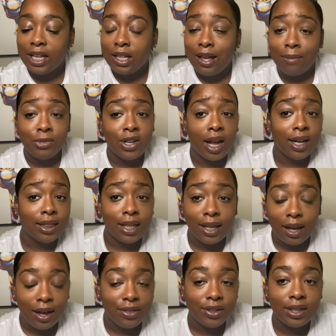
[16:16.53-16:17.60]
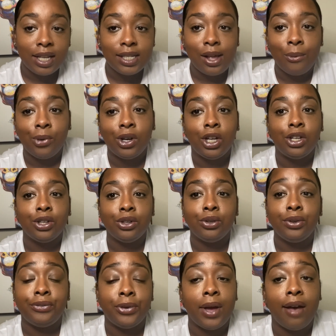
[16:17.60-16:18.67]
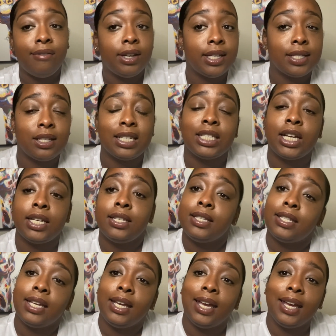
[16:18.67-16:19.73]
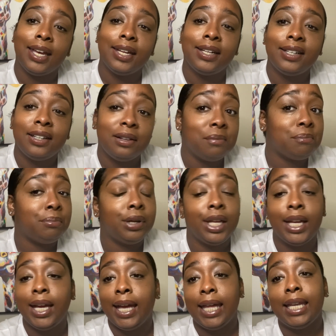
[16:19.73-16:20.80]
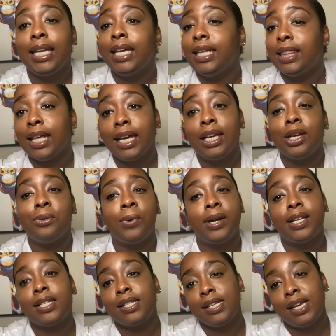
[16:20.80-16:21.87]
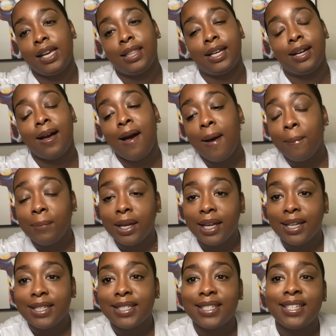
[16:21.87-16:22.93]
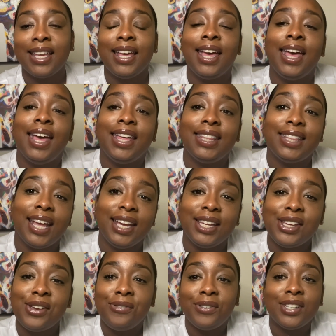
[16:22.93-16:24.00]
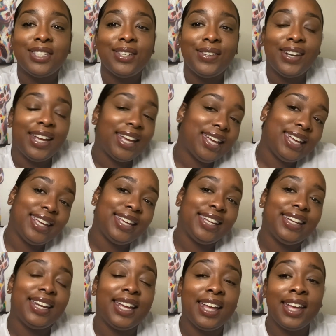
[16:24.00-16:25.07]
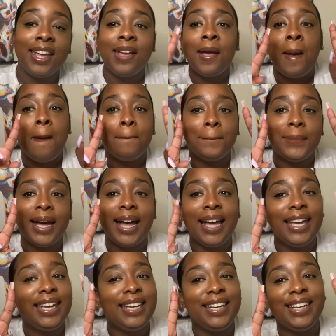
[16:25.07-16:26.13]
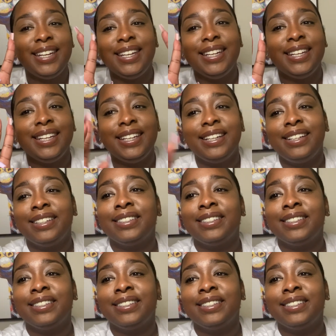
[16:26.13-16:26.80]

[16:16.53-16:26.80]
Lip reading: I'm trying to think of other things I want to do. If you have any suggestions, again, put anything you want to see in the comments. Thank you for tuning in. Bye.